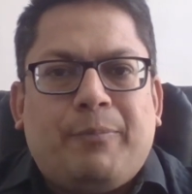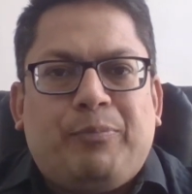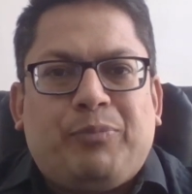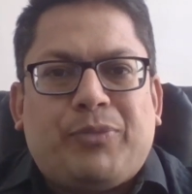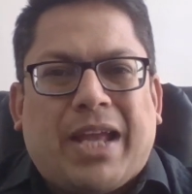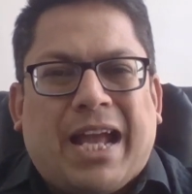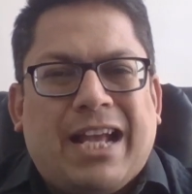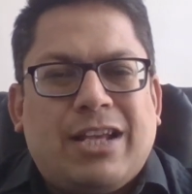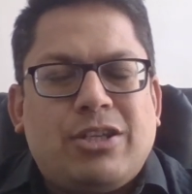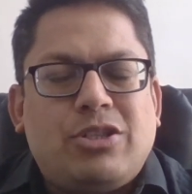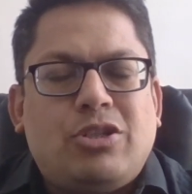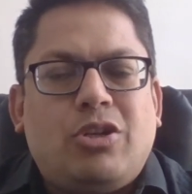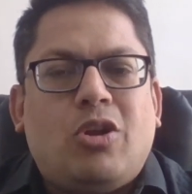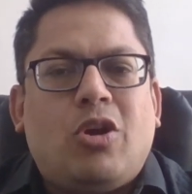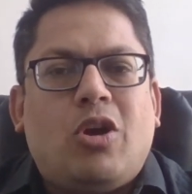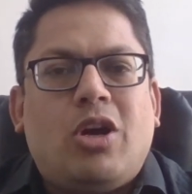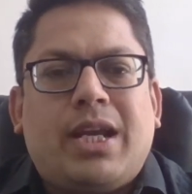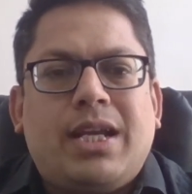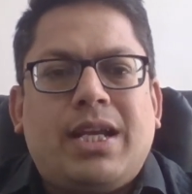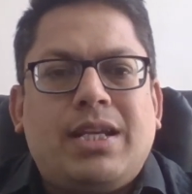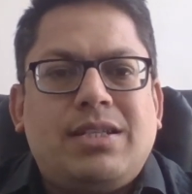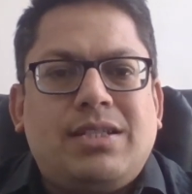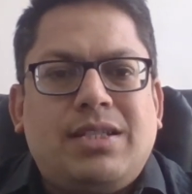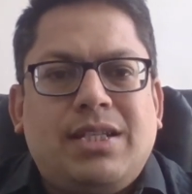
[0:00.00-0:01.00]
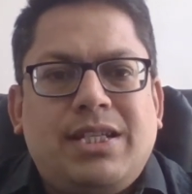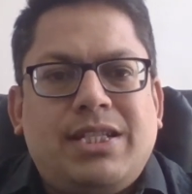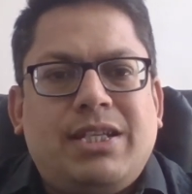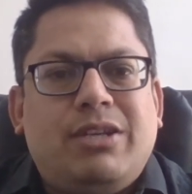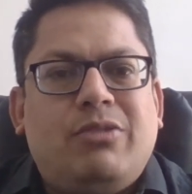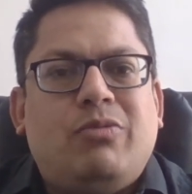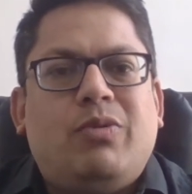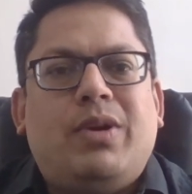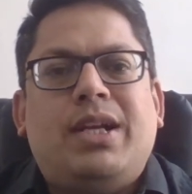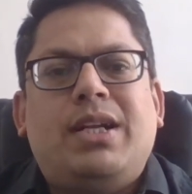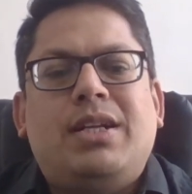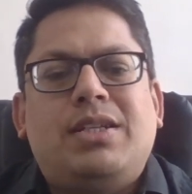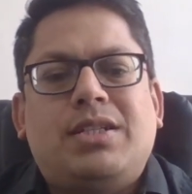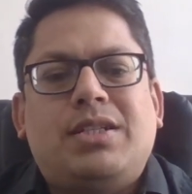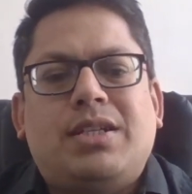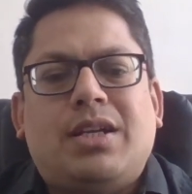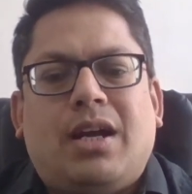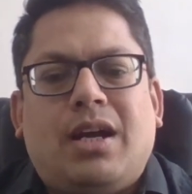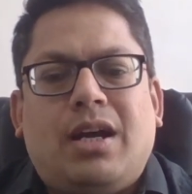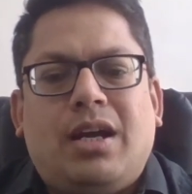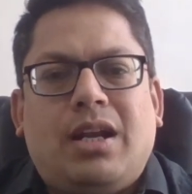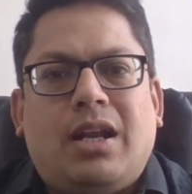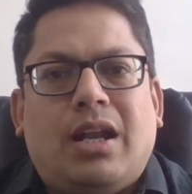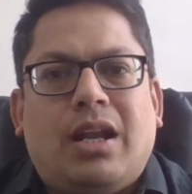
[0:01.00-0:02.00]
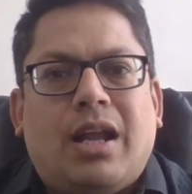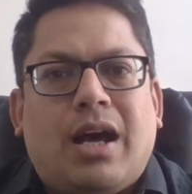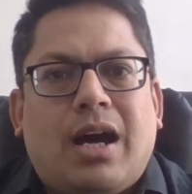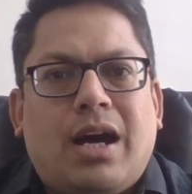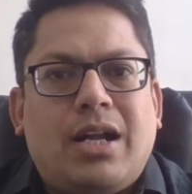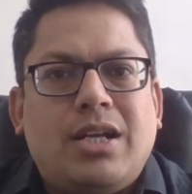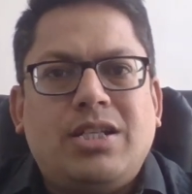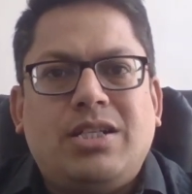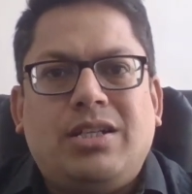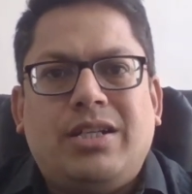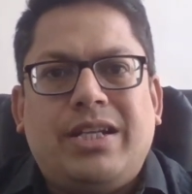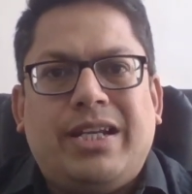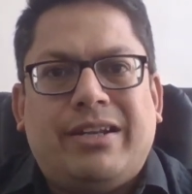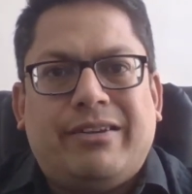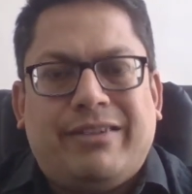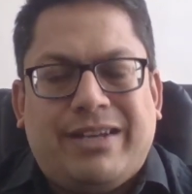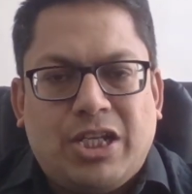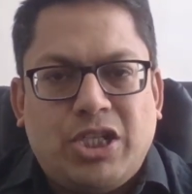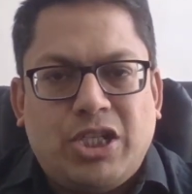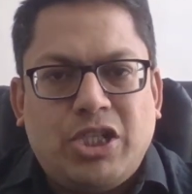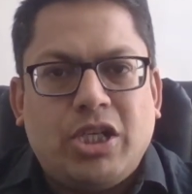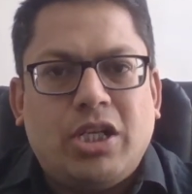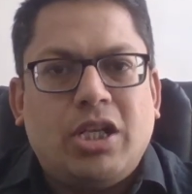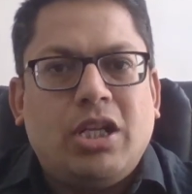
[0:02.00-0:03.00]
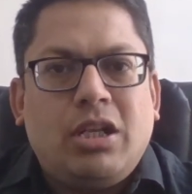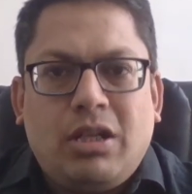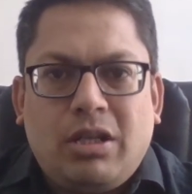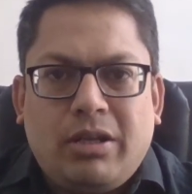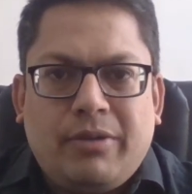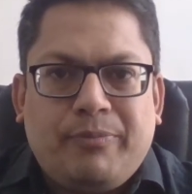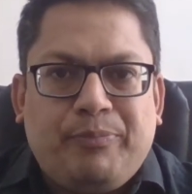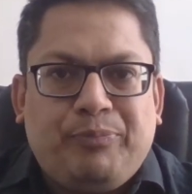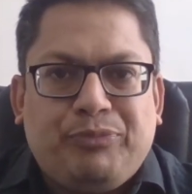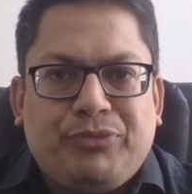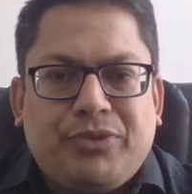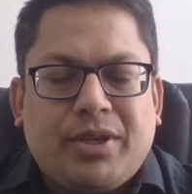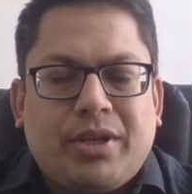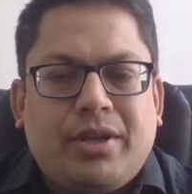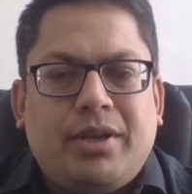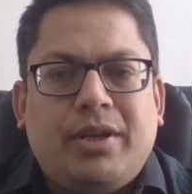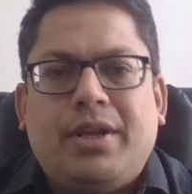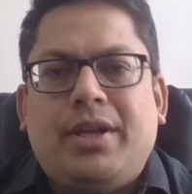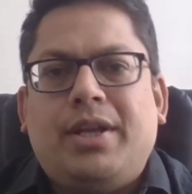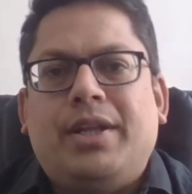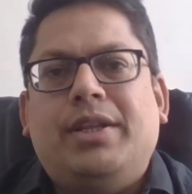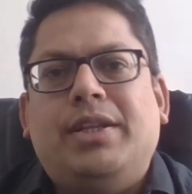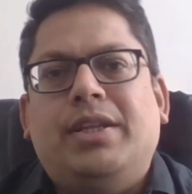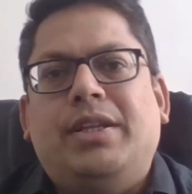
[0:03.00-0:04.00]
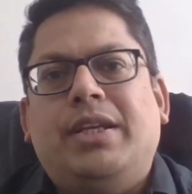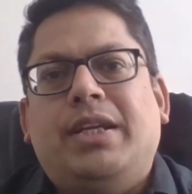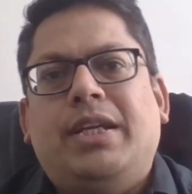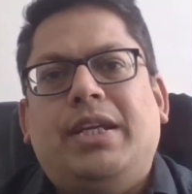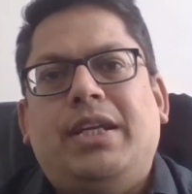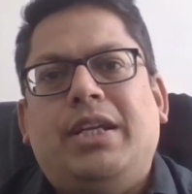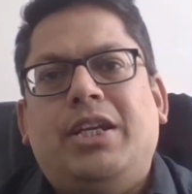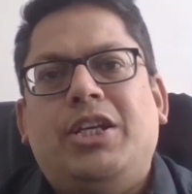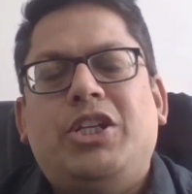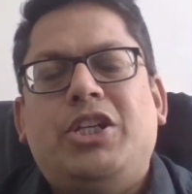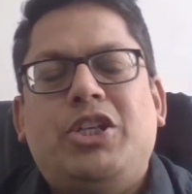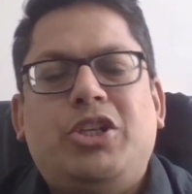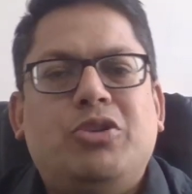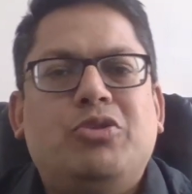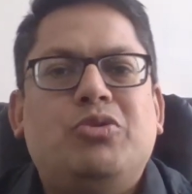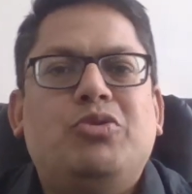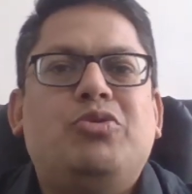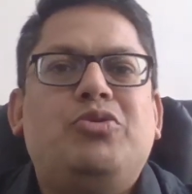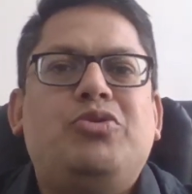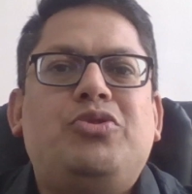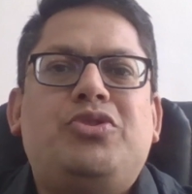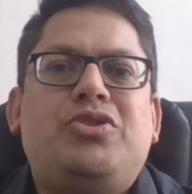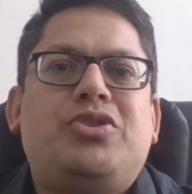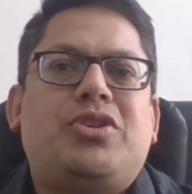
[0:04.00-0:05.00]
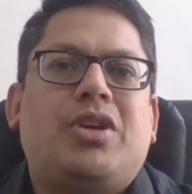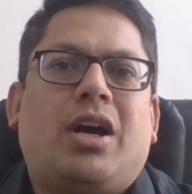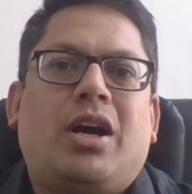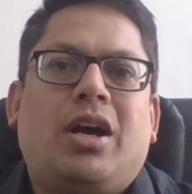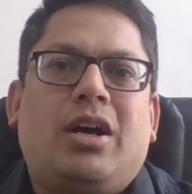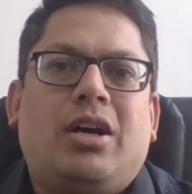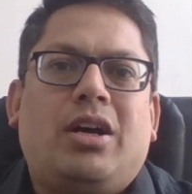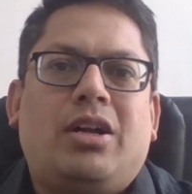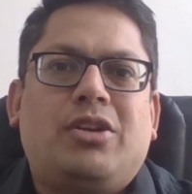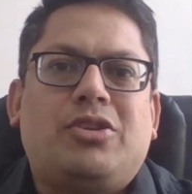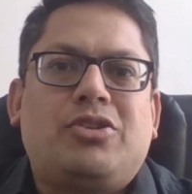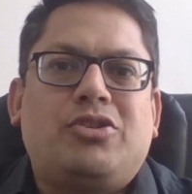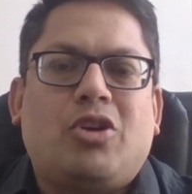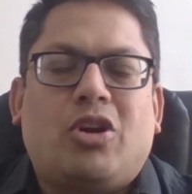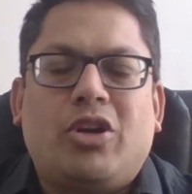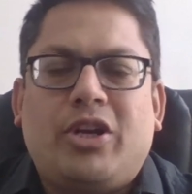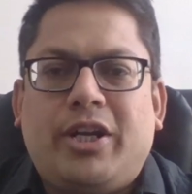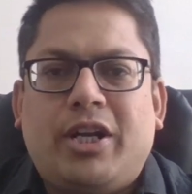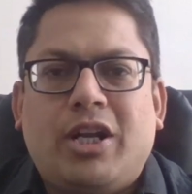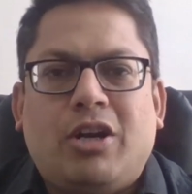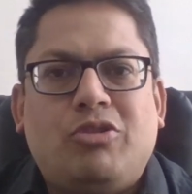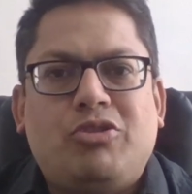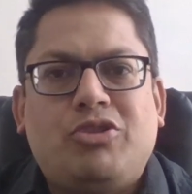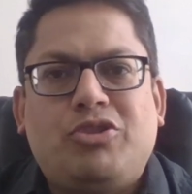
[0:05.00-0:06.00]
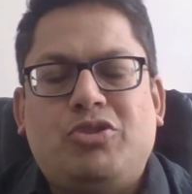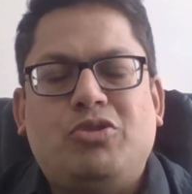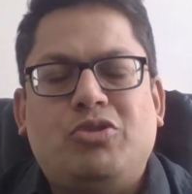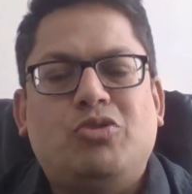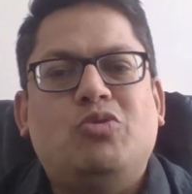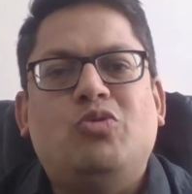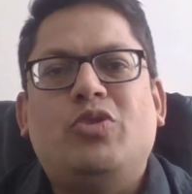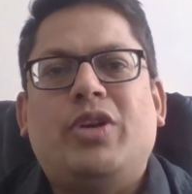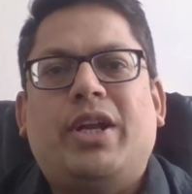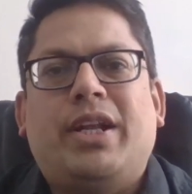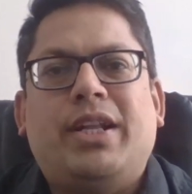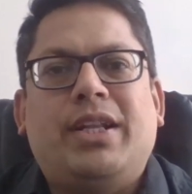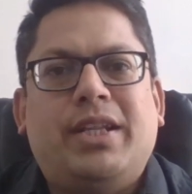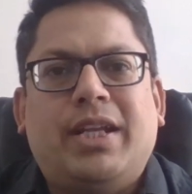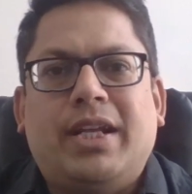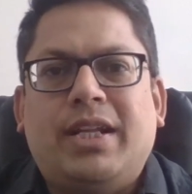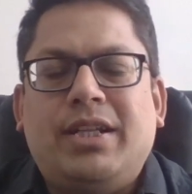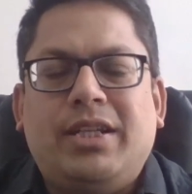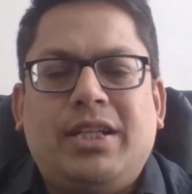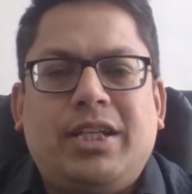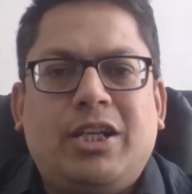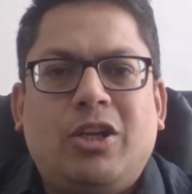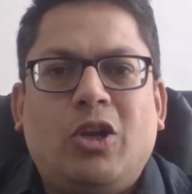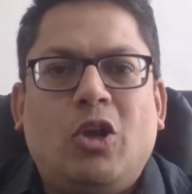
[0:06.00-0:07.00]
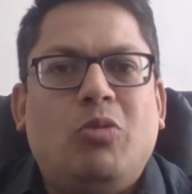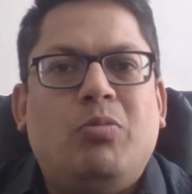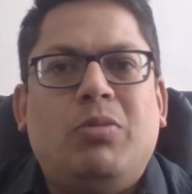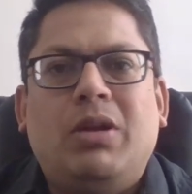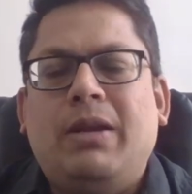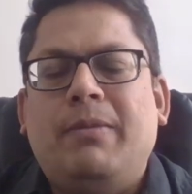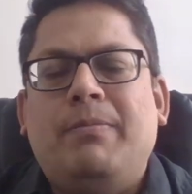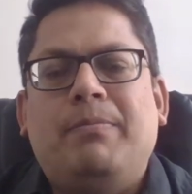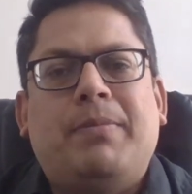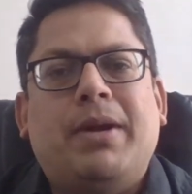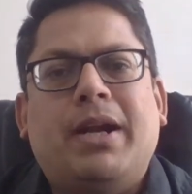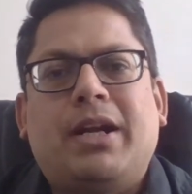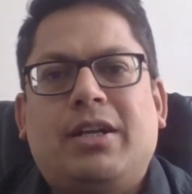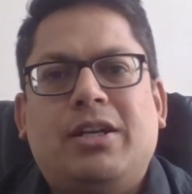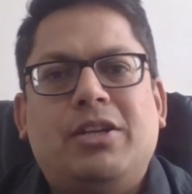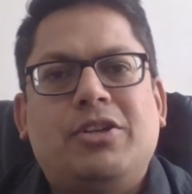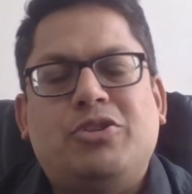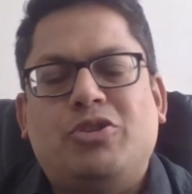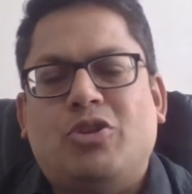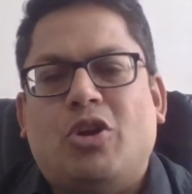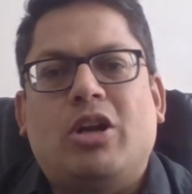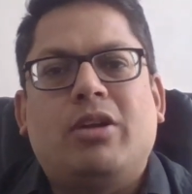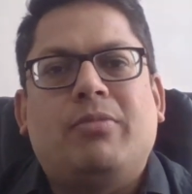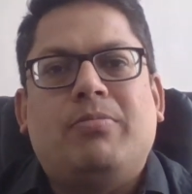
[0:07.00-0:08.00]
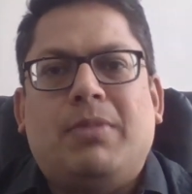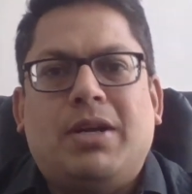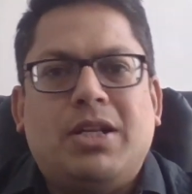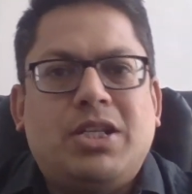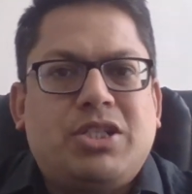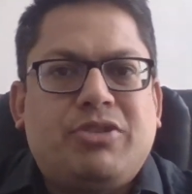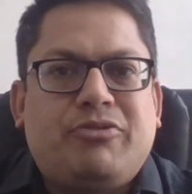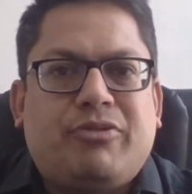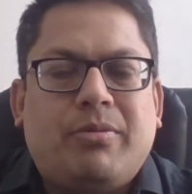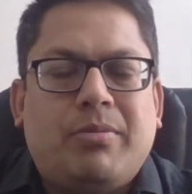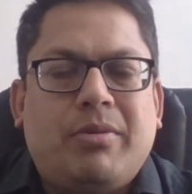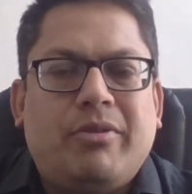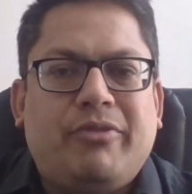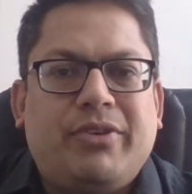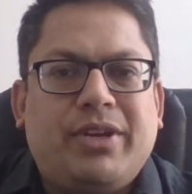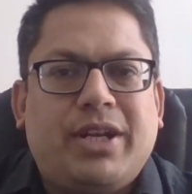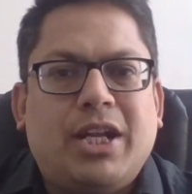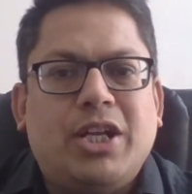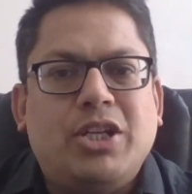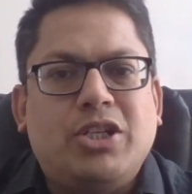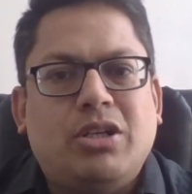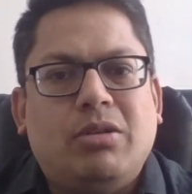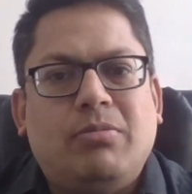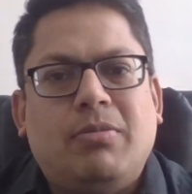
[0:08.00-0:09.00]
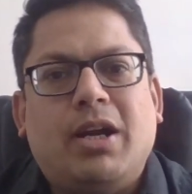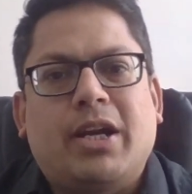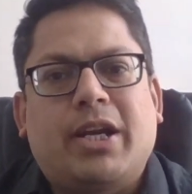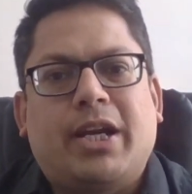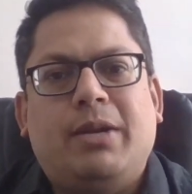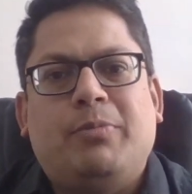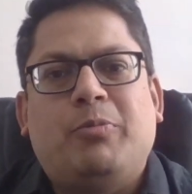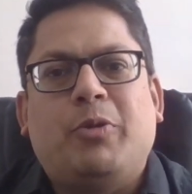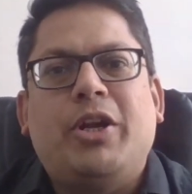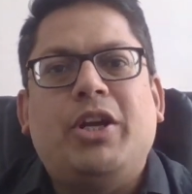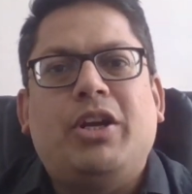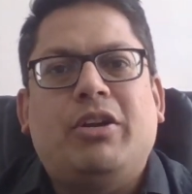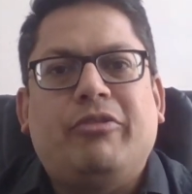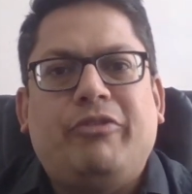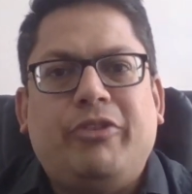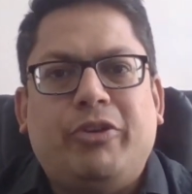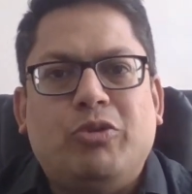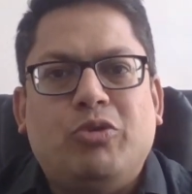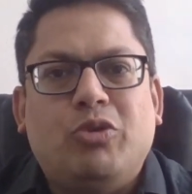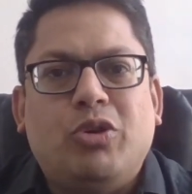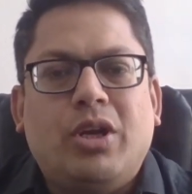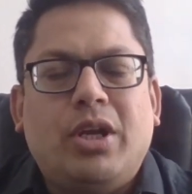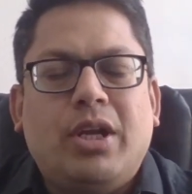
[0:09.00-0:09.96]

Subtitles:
as long as these events are largely regional, the issues are sorted out soon and then the global impact is not much from a financial market point of view.